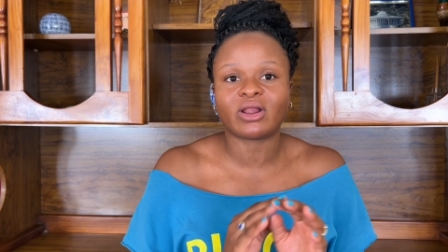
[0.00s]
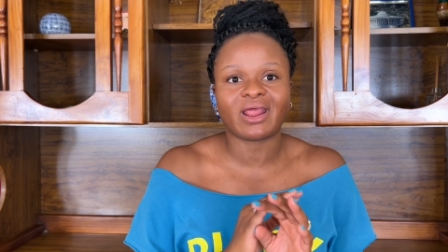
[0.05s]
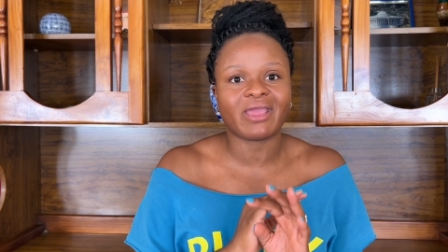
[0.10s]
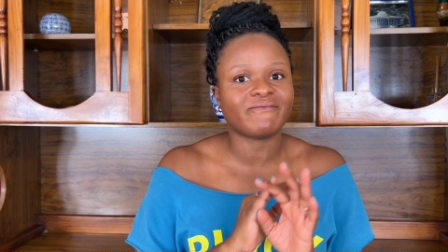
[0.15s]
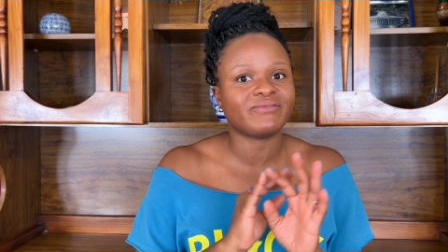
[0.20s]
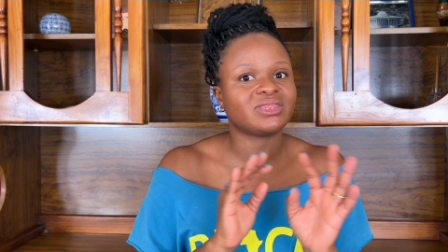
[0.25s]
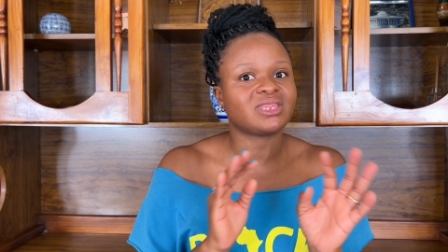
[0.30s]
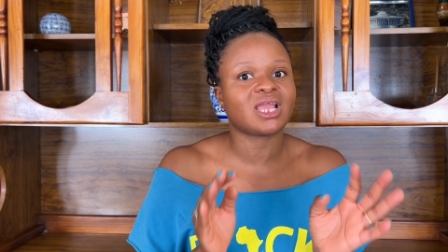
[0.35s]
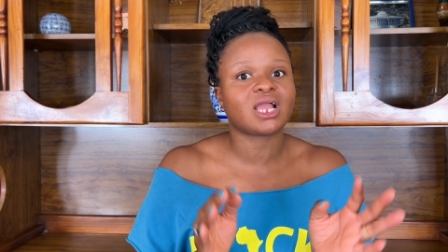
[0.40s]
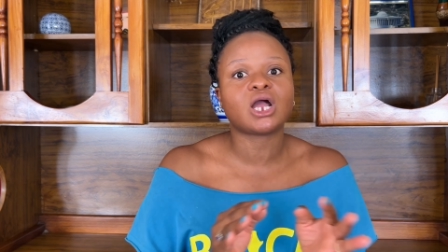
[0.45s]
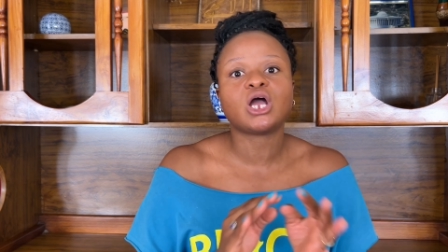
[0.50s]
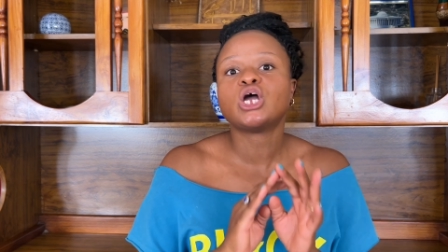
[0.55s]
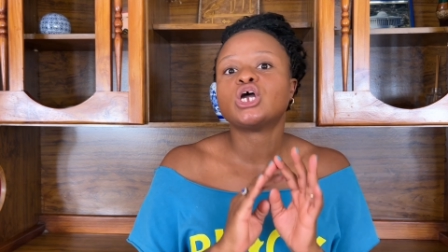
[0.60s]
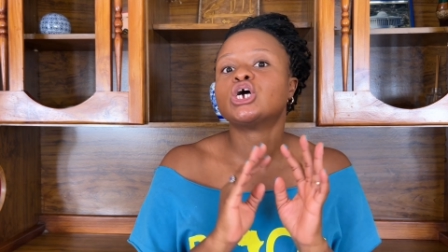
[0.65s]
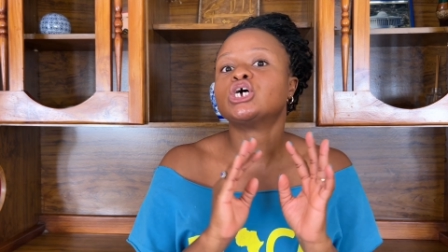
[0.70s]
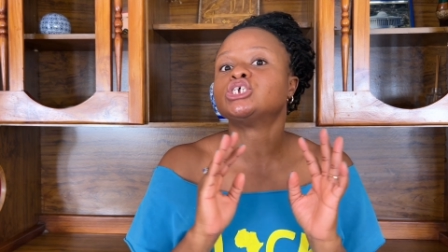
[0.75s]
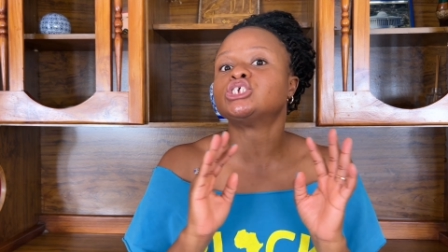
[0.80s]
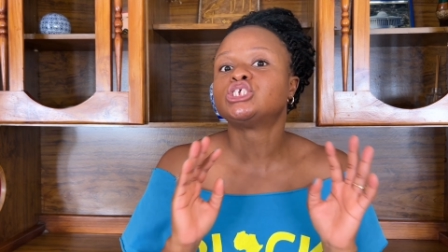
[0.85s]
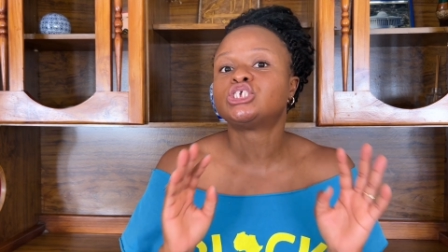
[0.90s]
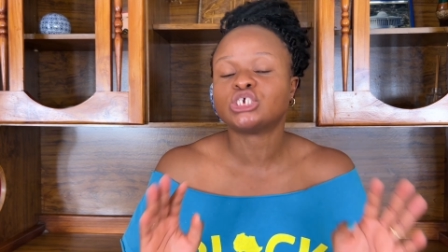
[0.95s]
everything
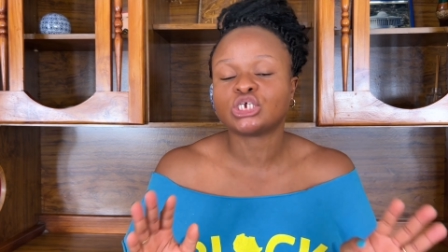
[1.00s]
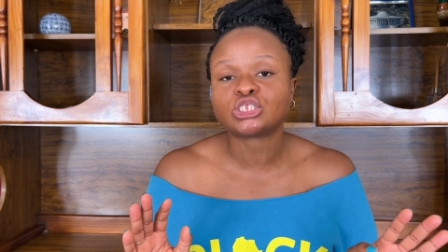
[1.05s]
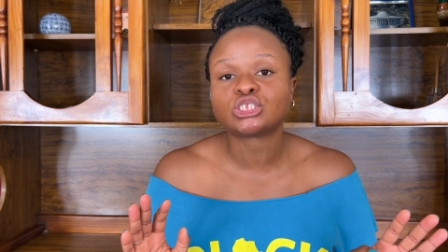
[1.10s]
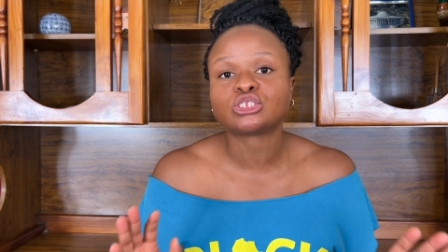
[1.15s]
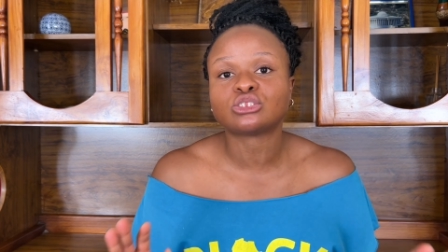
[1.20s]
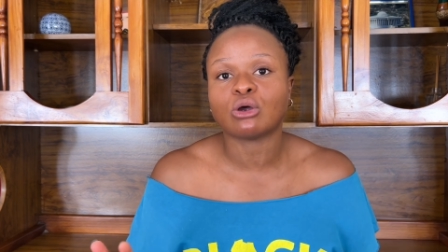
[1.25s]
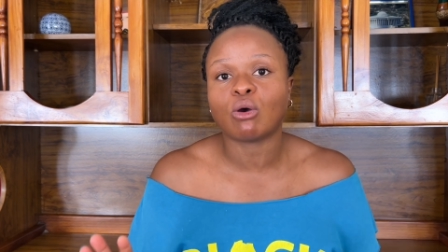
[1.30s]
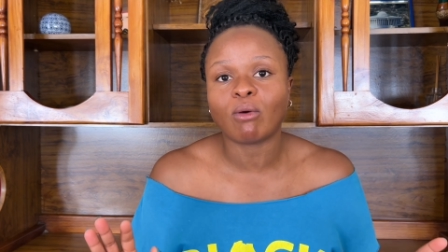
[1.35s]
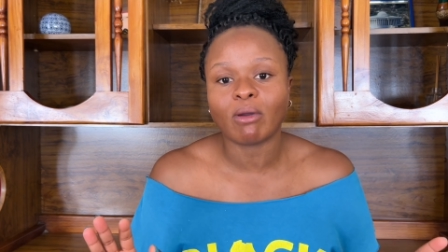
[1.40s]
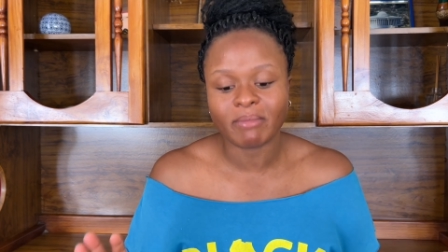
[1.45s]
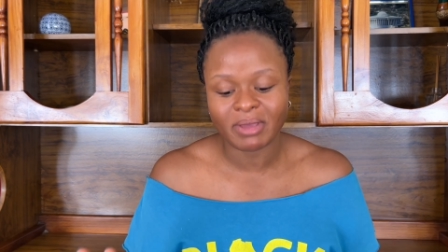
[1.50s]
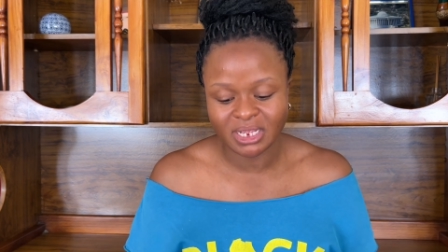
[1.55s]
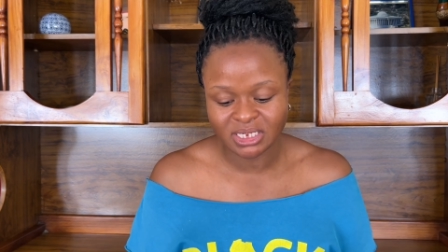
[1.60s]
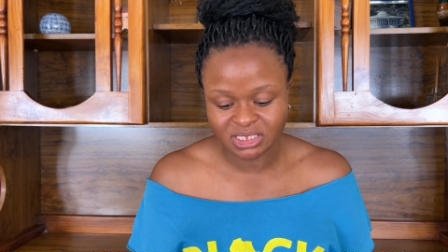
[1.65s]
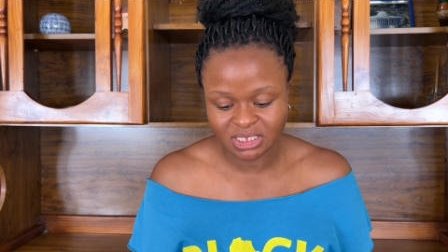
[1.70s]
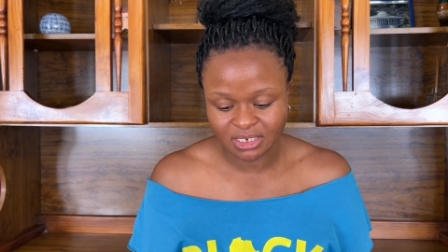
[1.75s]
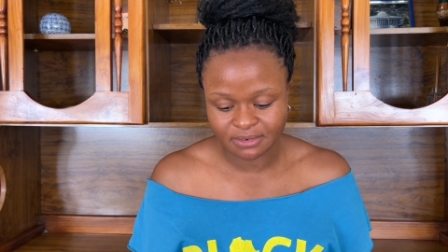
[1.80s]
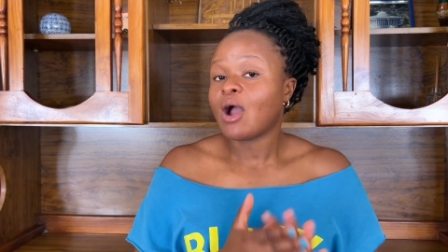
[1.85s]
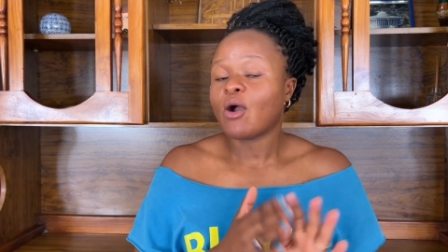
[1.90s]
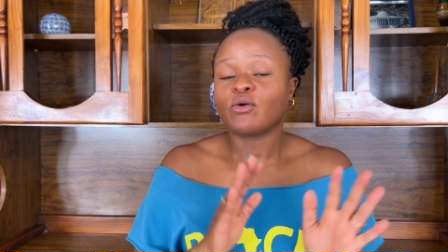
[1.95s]
is just so
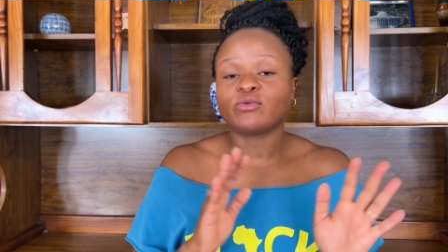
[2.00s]
amazing.